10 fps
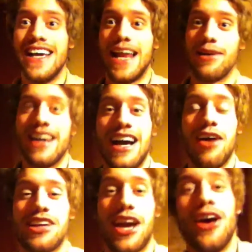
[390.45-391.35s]
Anyway, I'm
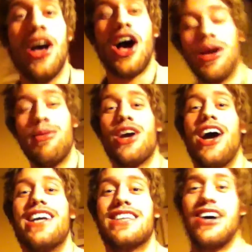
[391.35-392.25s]
going to go. I hope you
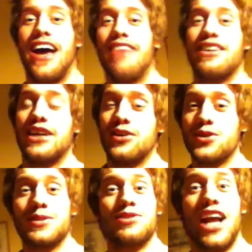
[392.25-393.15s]
guys are having an
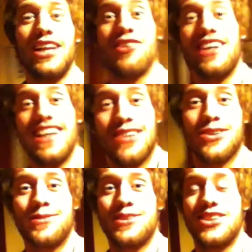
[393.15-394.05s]
awesome January, an
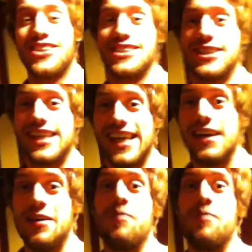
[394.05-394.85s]
awesome start to your year.